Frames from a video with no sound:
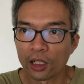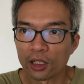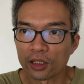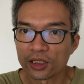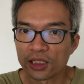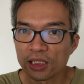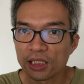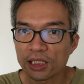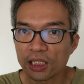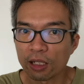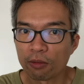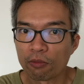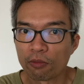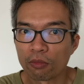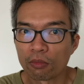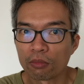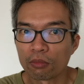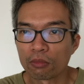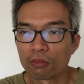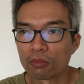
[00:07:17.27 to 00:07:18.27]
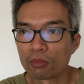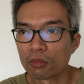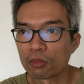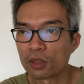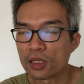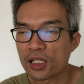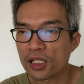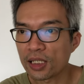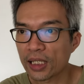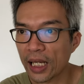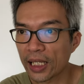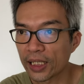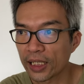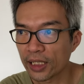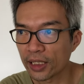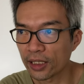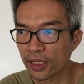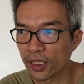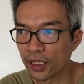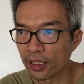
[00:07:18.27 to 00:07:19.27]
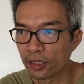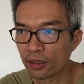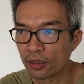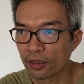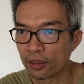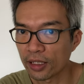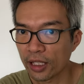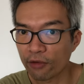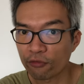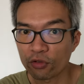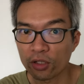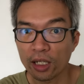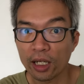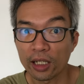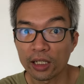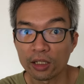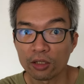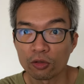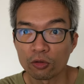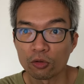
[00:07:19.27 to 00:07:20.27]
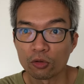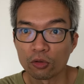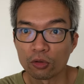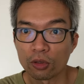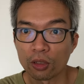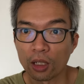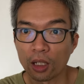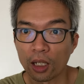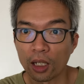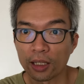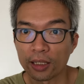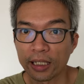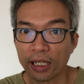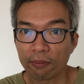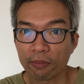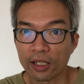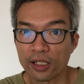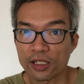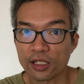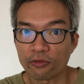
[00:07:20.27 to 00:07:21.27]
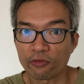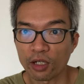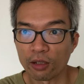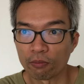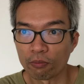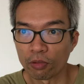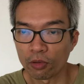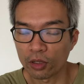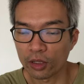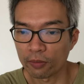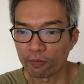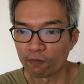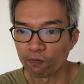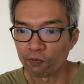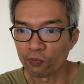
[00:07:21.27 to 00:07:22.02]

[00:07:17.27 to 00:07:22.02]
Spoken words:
since I'm studying again, then after that I need to get myself employed.